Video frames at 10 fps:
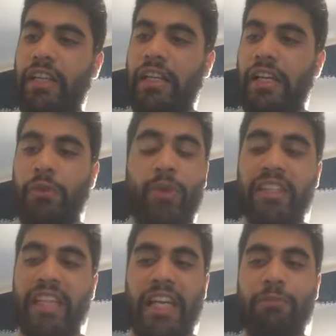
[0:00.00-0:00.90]

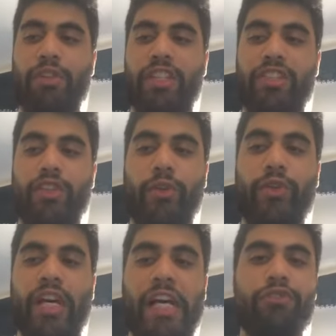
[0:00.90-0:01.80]
one day I'm gonna show
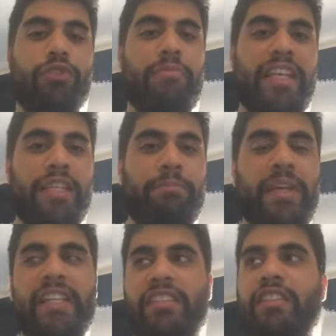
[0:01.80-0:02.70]
you how to make
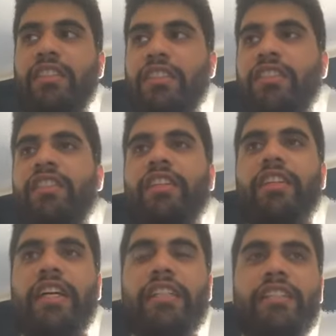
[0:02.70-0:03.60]
paste. It's really
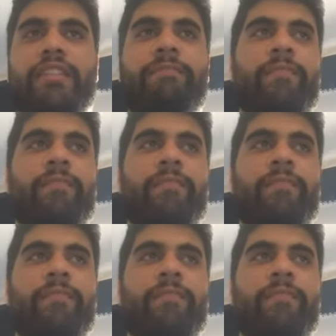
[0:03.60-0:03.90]
nice.